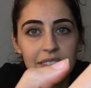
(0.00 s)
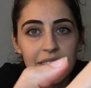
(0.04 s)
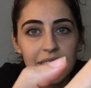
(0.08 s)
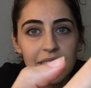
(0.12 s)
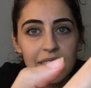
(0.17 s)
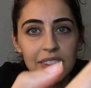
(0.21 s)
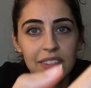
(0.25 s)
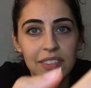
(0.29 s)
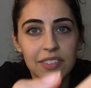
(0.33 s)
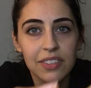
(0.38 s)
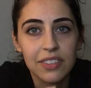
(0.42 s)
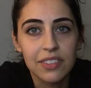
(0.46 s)

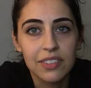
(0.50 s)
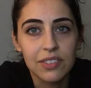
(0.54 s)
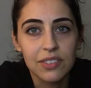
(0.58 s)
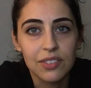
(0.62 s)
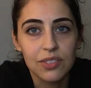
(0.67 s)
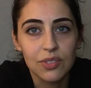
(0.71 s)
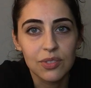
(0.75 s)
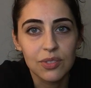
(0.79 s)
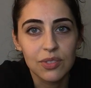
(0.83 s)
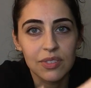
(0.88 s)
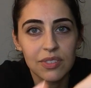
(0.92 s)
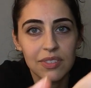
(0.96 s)
This
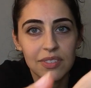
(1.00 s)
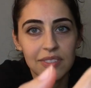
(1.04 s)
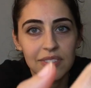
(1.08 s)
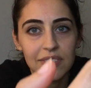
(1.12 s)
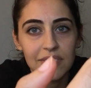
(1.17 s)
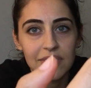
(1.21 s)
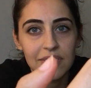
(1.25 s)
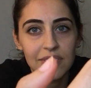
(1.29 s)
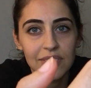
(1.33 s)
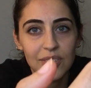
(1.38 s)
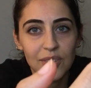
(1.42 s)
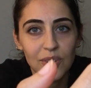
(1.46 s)
is
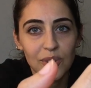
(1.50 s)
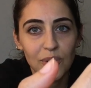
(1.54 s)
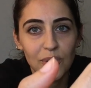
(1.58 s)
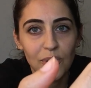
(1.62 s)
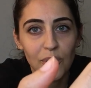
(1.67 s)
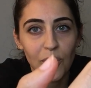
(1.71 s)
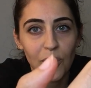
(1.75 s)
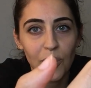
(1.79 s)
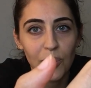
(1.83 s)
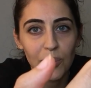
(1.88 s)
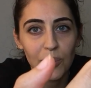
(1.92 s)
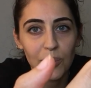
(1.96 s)

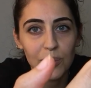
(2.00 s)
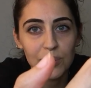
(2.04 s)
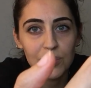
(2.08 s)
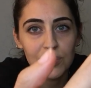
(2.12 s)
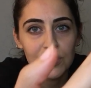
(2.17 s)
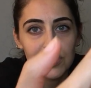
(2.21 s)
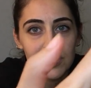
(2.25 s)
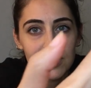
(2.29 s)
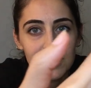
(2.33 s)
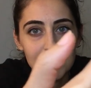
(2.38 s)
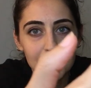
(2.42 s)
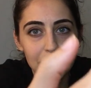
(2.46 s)

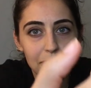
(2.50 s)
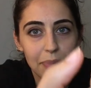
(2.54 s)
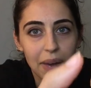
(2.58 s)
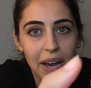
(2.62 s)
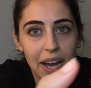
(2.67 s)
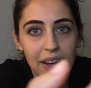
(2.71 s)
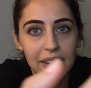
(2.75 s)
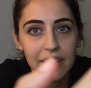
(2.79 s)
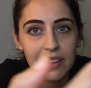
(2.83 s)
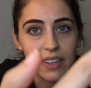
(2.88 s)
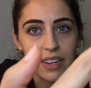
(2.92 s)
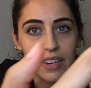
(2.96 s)
gold
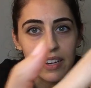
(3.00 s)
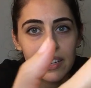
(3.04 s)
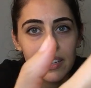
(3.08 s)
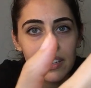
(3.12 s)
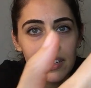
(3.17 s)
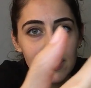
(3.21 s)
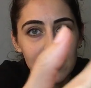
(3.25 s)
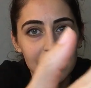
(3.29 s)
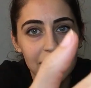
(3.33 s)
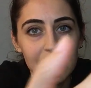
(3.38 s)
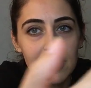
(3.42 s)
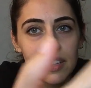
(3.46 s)
back
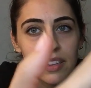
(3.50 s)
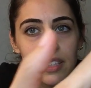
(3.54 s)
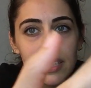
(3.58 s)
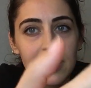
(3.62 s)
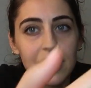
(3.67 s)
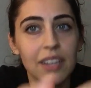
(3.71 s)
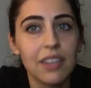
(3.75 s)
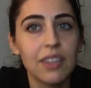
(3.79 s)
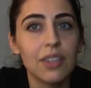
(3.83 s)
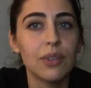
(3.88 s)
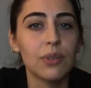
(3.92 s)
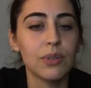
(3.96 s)
there and then the
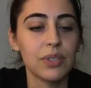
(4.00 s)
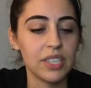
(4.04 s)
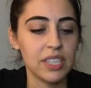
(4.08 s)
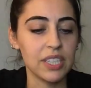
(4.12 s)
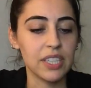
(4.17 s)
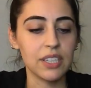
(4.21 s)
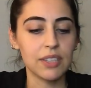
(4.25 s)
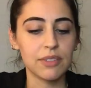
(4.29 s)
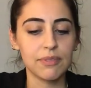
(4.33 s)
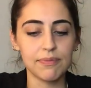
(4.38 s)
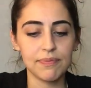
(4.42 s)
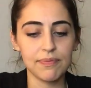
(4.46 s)
yellow
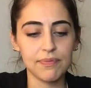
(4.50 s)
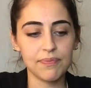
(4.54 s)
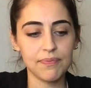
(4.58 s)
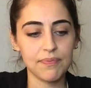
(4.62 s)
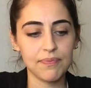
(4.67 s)
here.